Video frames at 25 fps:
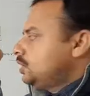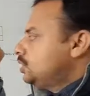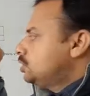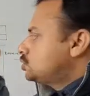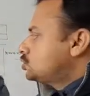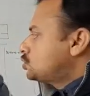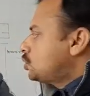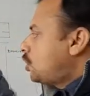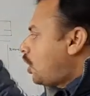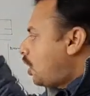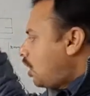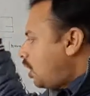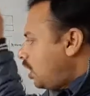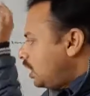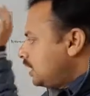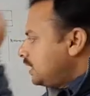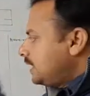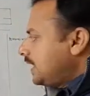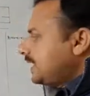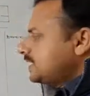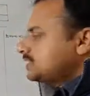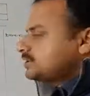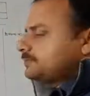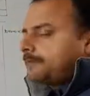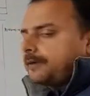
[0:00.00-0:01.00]
So all the
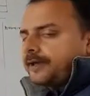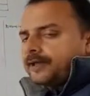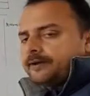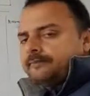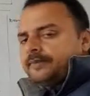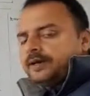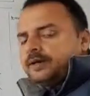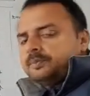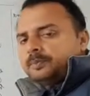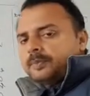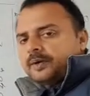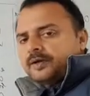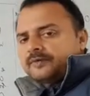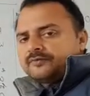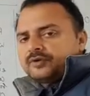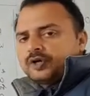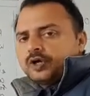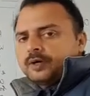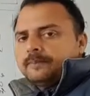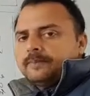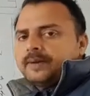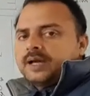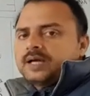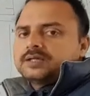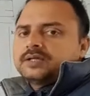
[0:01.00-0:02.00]
experiment
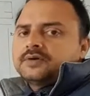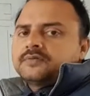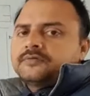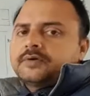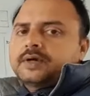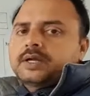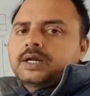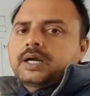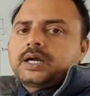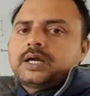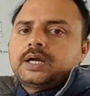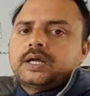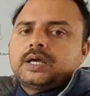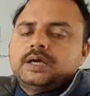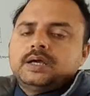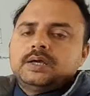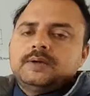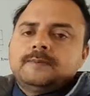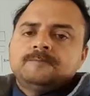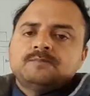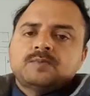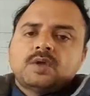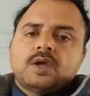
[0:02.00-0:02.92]
performed by the Faraday